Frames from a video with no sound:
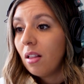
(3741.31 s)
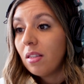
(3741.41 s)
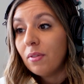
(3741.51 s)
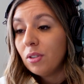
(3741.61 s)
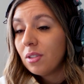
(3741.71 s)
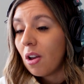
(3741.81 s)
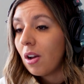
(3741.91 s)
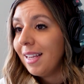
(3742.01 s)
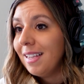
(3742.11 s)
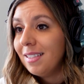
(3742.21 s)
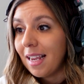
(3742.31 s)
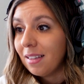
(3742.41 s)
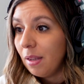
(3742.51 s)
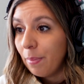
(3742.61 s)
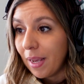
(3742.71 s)
levels on a
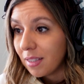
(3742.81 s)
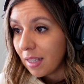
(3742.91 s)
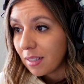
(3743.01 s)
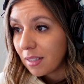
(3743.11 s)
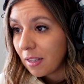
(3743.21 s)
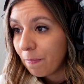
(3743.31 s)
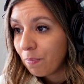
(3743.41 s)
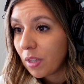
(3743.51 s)
daily basis.